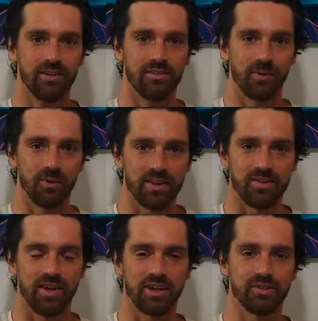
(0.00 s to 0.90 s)
So what
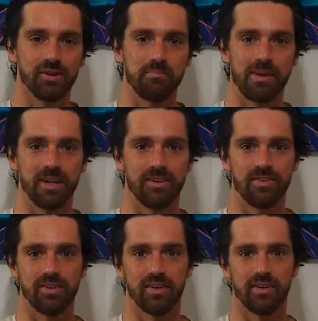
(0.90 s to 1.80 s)
this actually
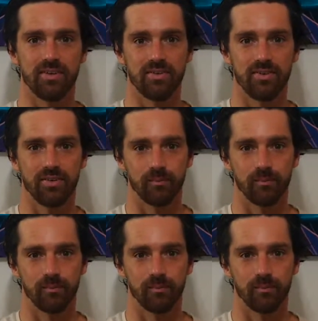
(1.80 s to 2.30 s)
means is